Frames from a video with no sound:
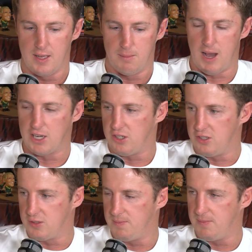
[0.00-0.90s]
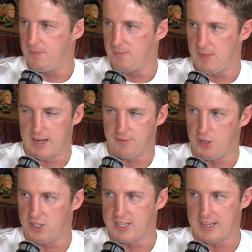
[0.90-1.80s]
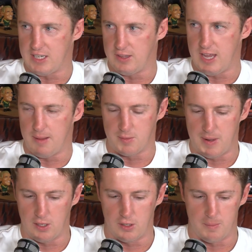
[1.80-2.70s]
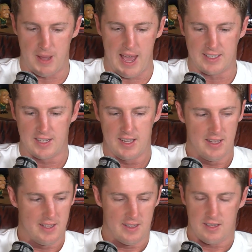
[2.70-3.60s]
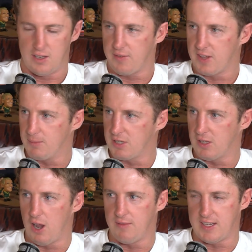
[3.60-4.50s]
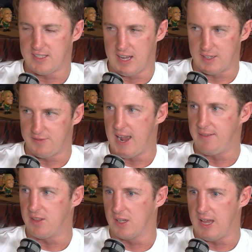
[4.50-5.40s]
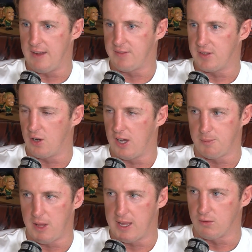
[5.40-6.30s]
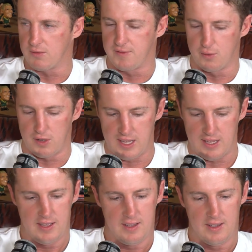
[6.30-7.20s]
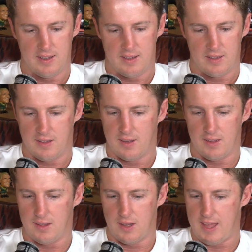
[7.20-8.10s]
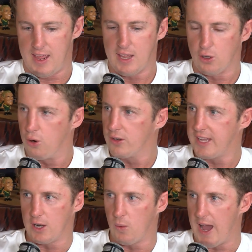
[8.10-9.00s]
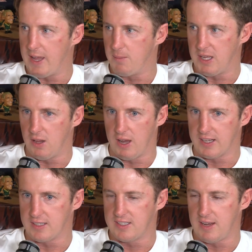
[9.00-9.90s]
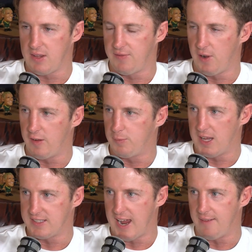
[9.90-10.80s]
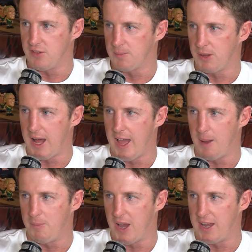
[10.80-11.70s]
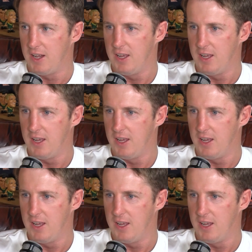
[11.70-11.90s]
Marshu's had a few stats here and there, but it's been a lot of base. You know, if it comes alive and they start to favour the left and the Knights are playing good footy, he could get away and be like a 75 plus averaging player. But